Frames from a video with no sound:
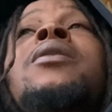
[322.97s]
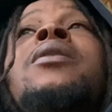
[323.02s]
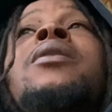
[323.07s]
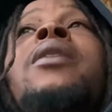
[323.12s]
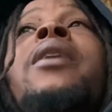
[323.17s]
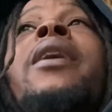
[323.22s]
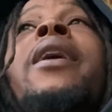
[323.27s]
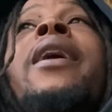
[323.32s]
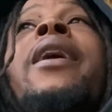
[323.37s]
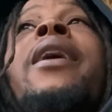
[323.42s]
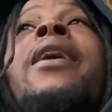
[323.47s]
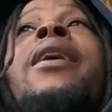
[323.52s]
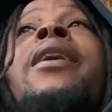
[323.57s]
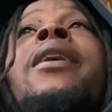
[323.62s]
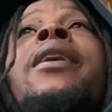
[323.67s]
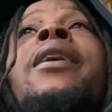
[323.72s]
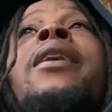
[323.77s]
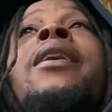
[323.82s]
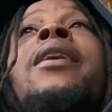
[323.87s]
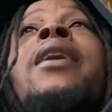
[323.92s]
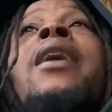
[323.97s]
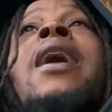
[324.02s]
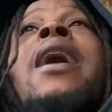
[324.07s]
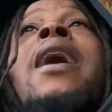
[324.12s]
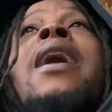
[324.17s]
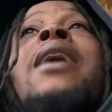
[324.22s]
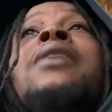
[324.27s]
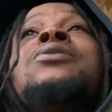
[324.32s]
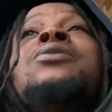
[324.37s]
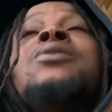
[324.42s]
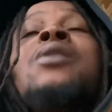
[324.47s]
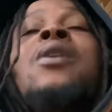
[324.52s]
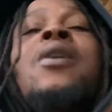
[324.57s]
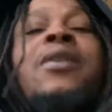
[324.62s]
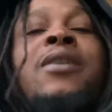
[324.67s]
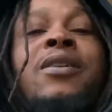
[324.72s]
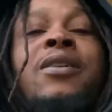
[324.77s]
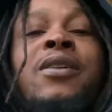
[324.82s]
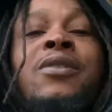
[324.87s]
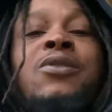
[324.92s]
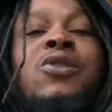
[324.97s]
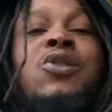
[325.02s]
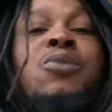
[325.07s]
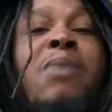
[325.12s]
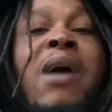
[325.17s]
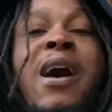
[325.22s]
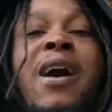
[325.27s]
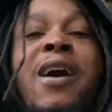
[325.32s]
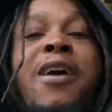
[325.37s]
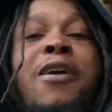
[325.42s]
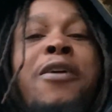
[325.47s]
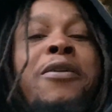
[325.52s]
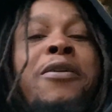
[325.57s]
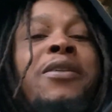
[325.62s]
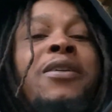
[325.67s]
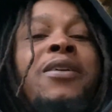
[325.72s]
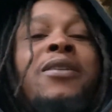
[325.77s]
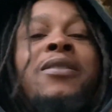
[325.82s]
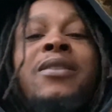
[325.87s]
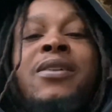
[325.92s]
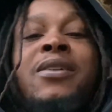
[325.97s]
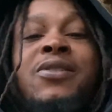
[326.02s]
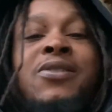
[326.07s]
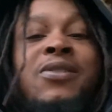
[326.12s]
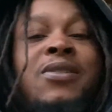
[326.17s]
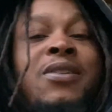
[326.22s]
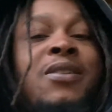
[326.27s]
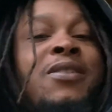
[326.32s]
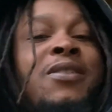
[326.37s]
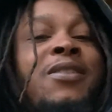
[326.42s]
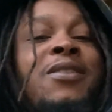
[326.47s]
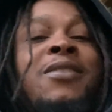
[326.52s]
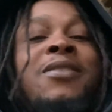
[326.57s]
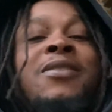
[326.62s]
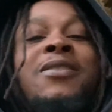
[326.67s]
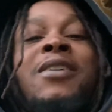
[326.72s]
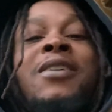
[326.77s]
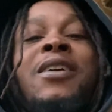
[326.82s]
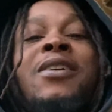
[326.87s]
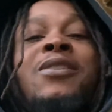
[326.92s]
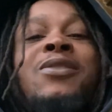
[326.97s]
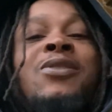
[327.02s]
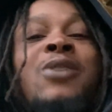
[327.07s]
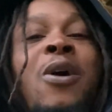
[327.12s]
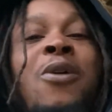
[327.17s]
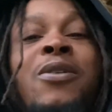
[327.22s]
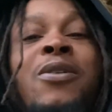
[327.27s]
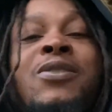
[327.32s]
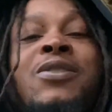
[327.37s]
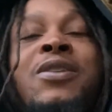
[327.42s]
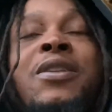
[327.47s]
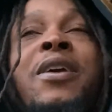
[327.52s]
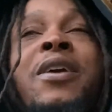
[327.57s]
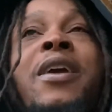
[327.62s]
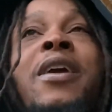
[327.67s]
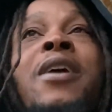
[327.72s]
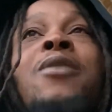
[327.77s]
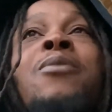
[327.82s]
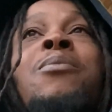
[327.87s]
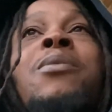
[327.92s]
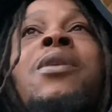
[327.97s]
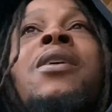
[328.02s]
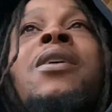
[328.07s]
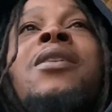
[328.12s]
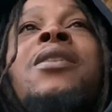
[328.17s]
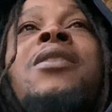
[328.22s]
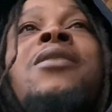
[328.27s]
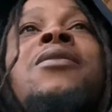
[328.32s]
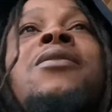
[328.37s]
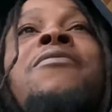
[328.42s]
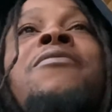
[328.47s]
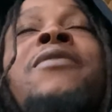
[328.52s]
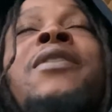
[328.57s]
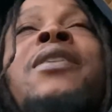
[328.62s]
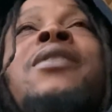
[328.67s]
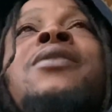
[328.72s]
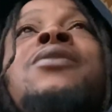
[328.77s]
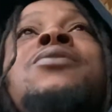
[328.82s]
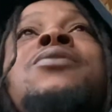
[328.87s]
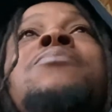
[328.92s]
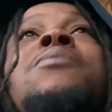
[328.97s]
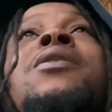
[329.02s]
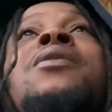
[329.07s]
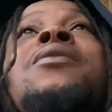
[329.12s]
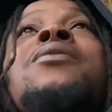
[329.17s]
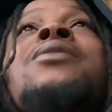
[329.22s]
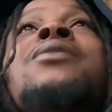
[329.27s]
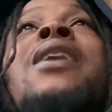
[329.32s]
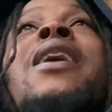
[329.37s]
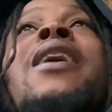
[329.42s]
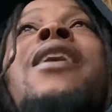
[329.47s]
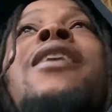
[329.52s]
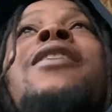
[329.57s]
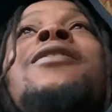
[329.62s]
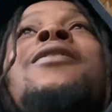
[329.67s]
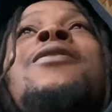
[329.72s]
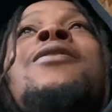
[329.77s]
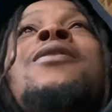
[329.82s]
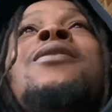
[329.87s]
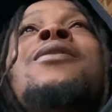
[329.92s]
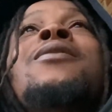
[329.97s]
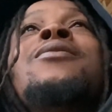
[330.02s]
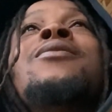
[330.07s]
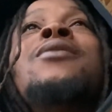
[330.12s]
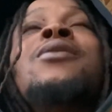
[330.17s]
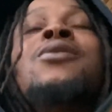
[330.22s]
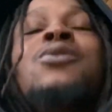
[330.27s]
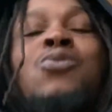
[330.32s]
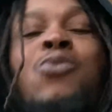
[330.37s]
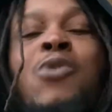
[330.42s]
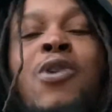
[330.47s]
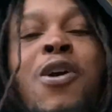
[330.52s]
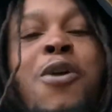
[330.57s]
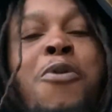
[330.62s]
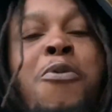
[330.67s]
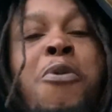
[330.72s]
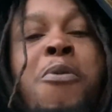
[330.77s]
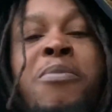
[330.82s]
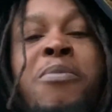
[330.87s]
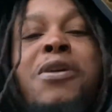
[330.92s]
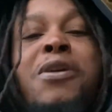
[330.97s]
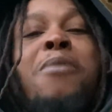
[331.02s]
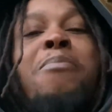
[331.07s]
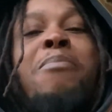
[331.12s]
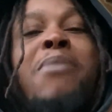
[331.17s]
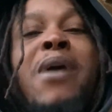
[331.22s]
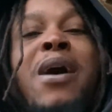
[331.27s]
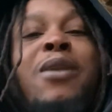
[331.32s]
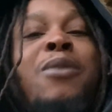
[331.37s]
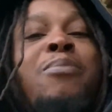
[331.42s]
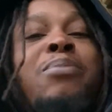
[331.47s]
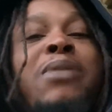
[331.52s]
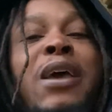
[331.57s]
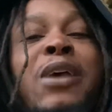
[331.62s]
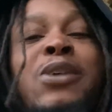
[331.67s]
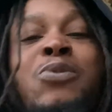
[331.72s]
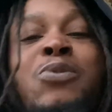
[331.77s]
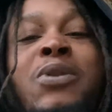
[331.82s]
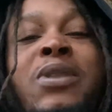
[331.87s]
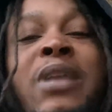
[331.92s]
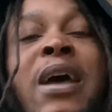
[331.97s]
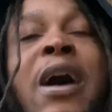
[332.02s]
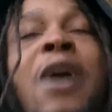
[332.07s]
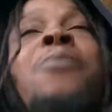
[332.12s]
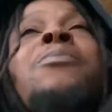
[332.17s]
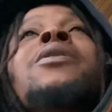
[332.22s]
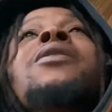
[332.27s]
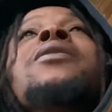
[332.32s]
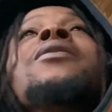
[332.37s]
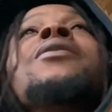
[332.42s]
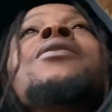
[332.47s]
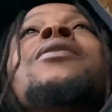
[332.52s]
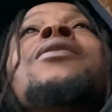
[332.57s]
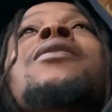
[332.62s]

And I started conspiring and listening and talking to the enemy, and he convinced me that this world will be a better place without me.